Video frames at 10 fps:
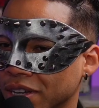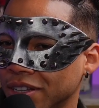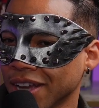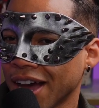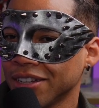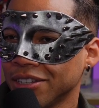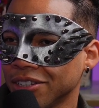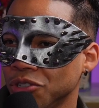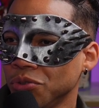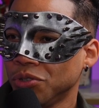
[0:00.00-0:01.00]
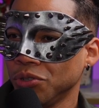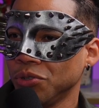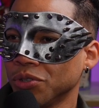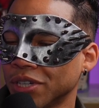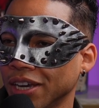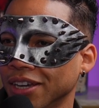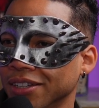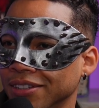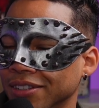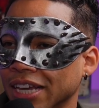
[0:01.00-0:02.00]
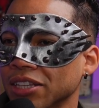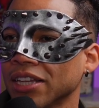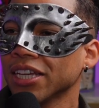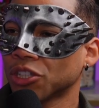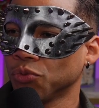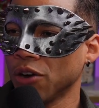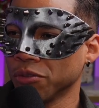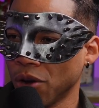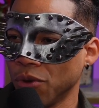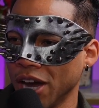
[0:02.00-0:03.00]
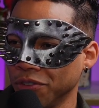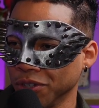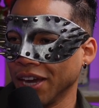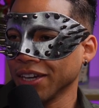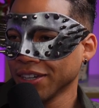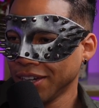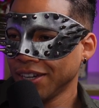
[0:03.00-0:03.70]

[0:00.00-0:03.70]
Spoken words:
because you do get that. I think that's why with my wife, you're like